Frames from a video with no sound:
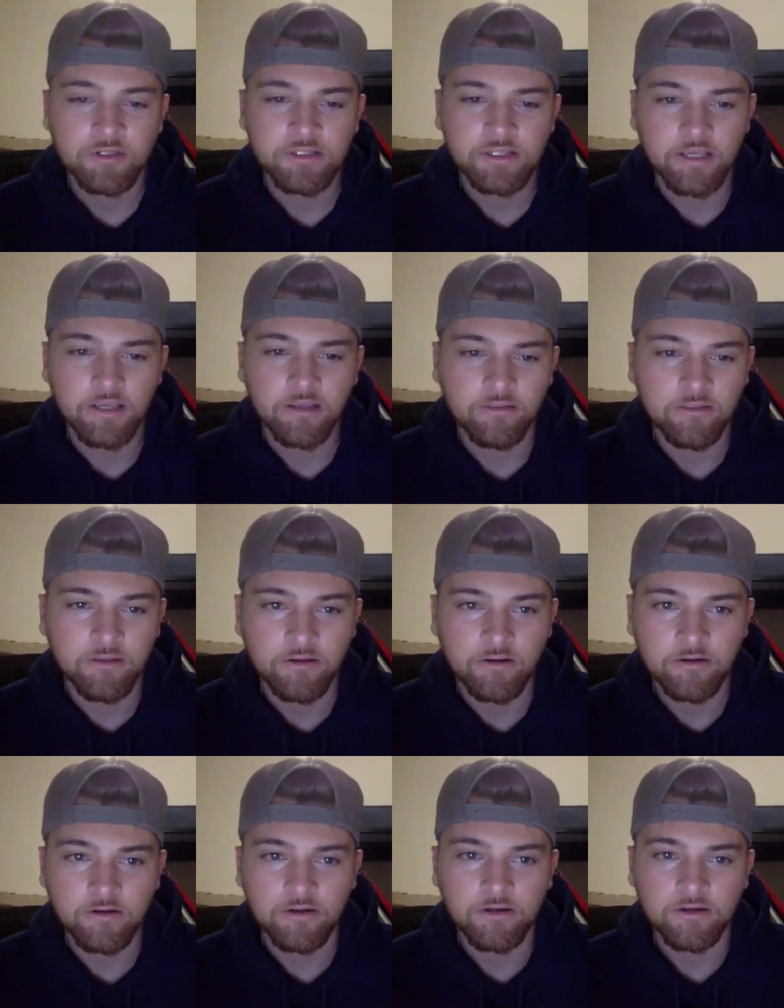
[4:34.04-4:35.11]
say their
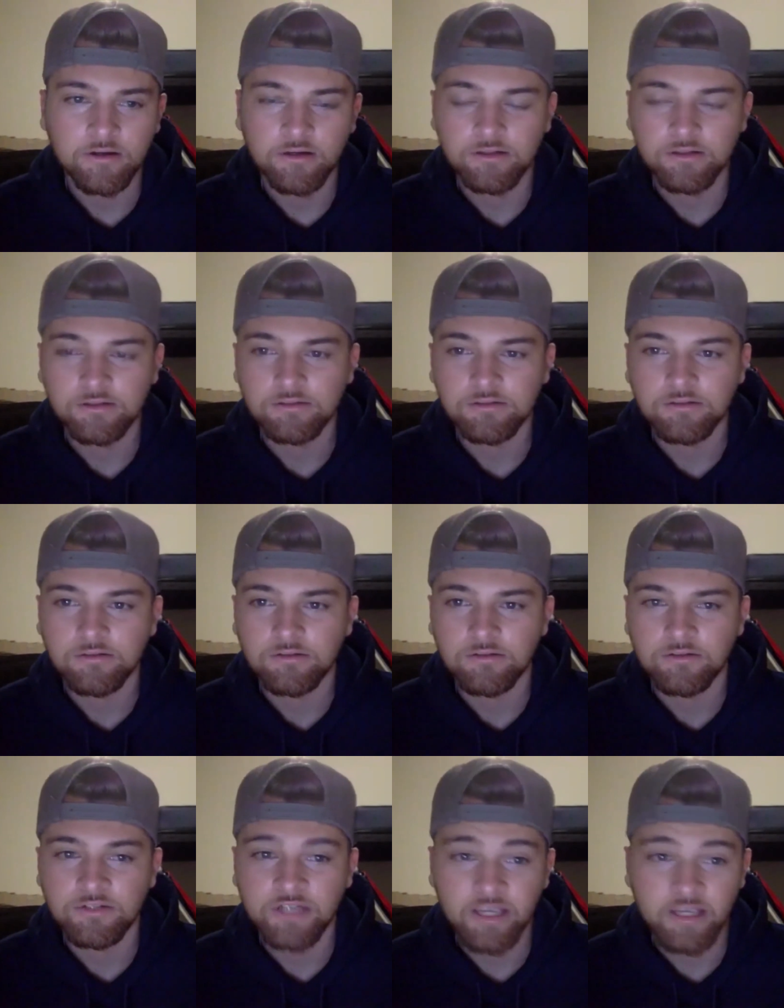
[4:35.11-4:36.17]

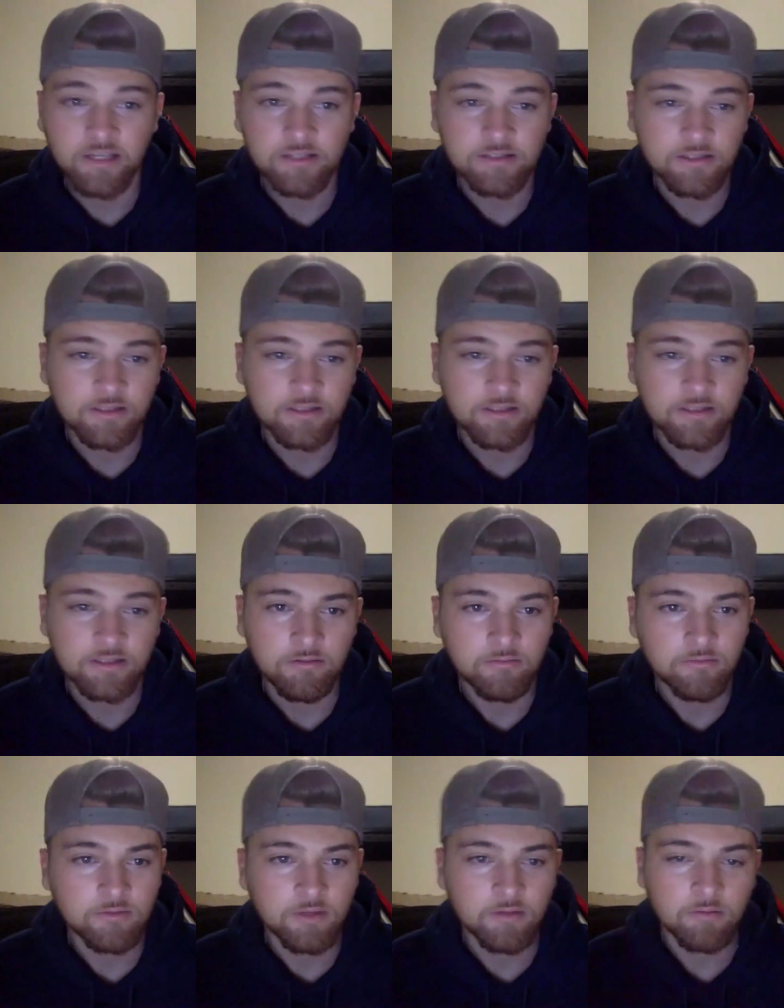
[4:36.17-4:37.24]
tickets that they
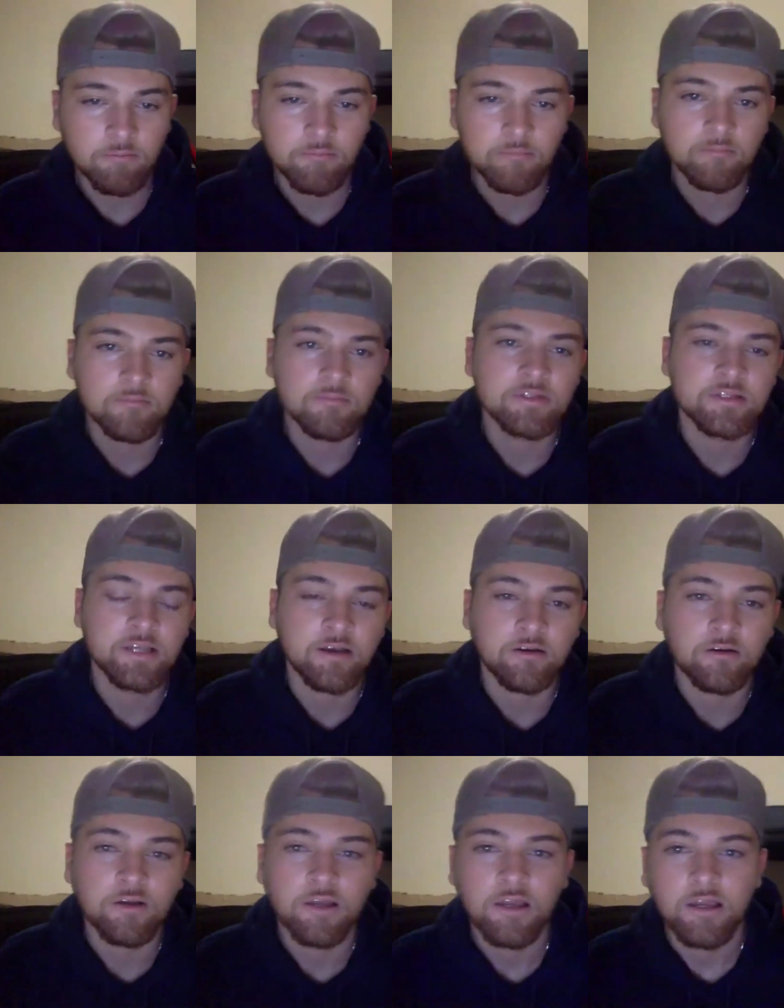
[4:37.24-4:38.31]

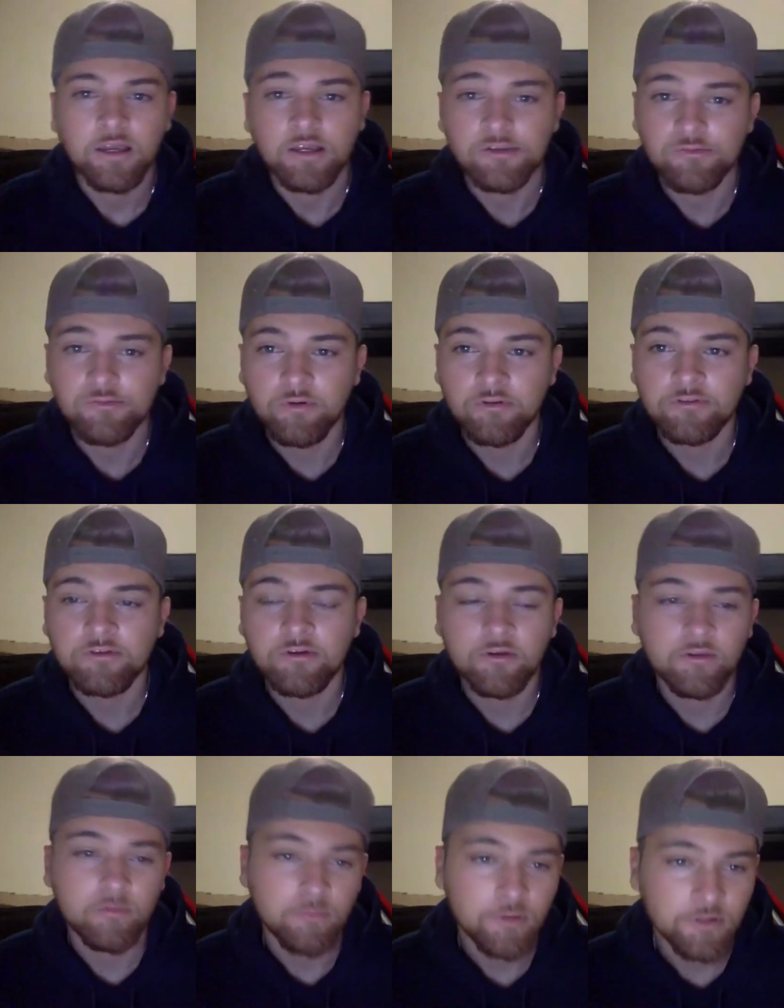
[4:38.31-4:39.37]
sell, as well as
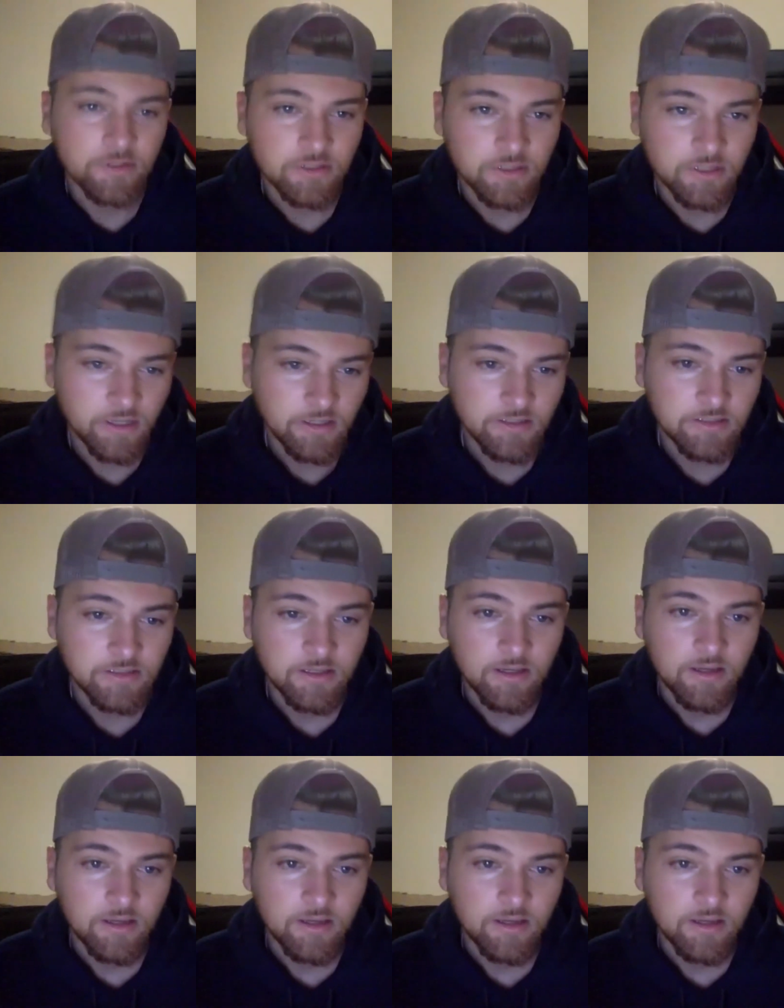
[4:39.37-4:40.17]
all the merchandise.